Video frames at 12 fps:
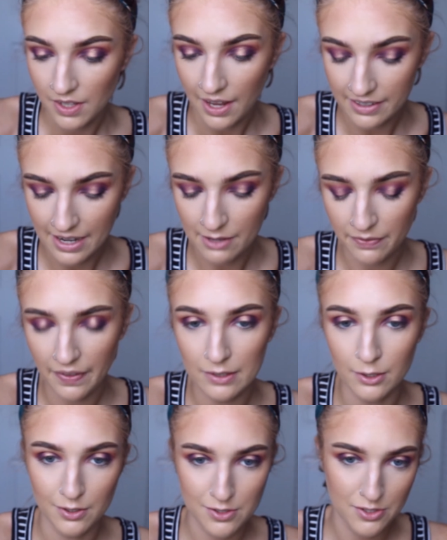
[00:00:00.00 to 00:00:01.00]
And now that
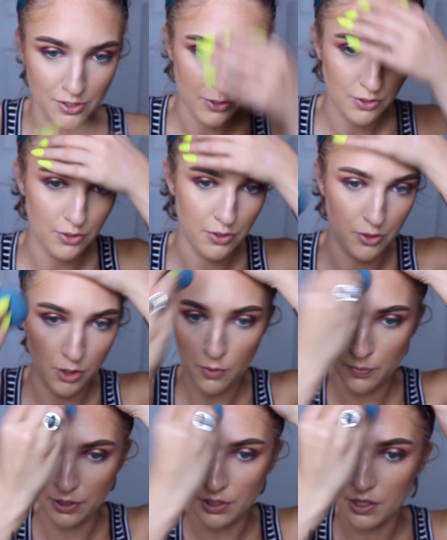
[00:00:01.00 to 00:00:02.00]
that looks
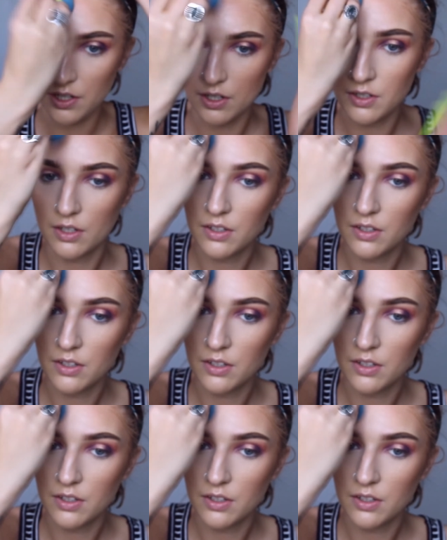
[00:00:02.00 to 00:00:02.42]
super